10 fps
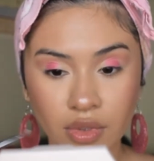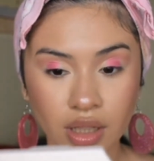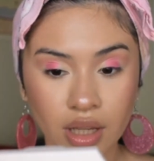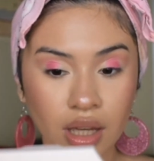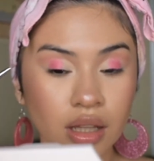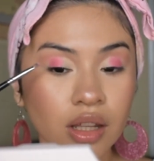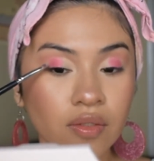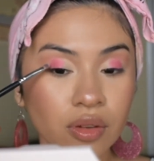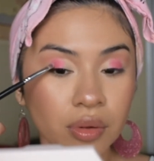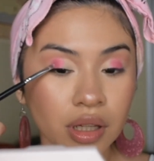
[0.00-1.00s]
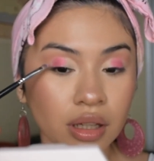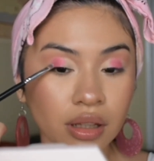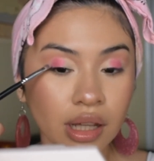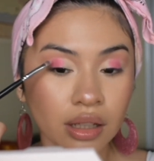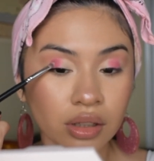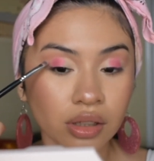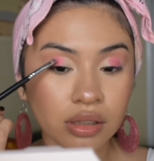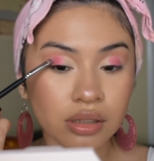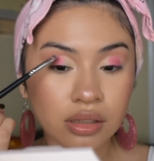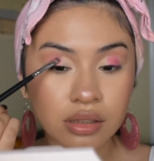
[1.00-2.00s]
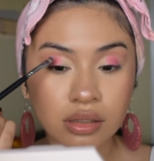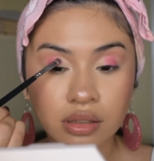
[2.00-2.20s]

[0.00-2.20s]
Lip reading: Yeah, I love the way that looks.